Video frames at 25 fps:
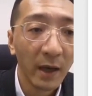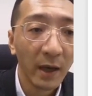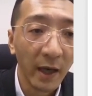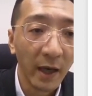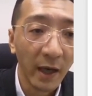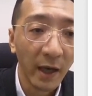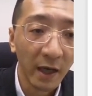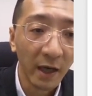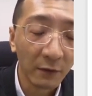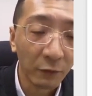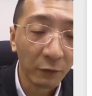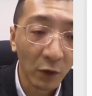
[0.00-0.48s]

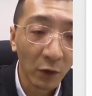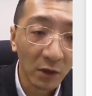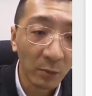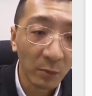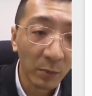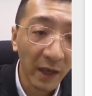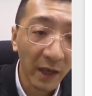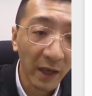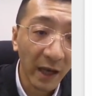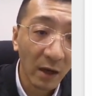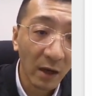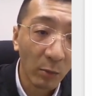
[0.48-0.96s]
And for the
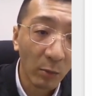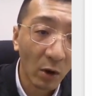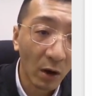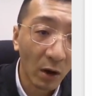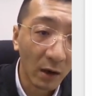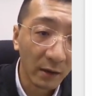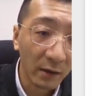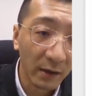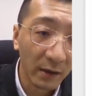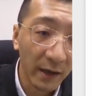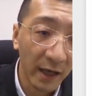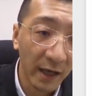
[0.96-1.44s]
black
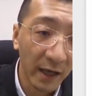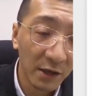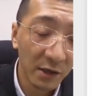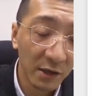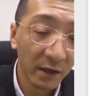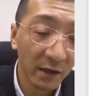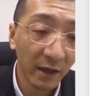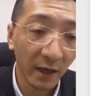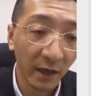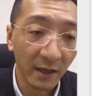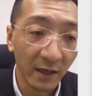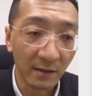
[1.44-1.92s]
part,
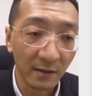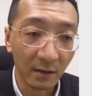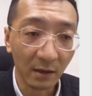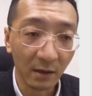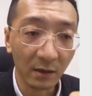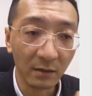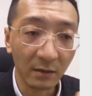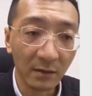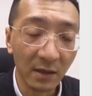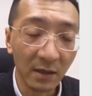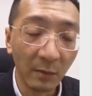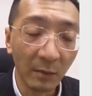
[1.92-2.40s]
actually it's
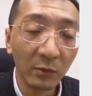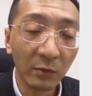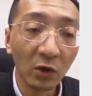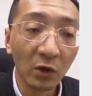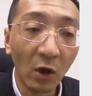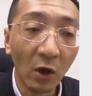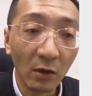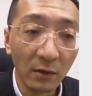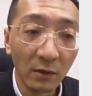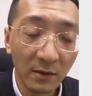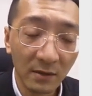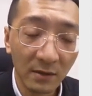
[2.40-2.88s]
some
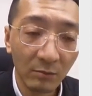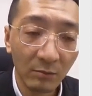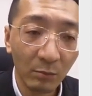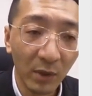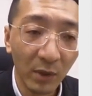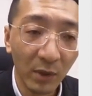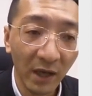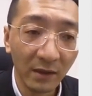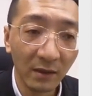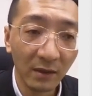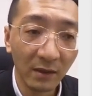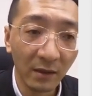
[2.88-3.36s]
dots,
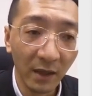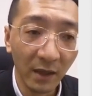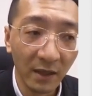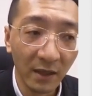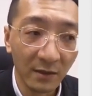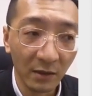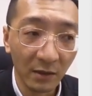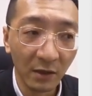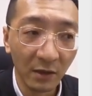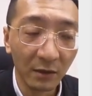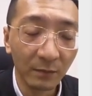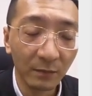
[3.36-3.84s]
but it's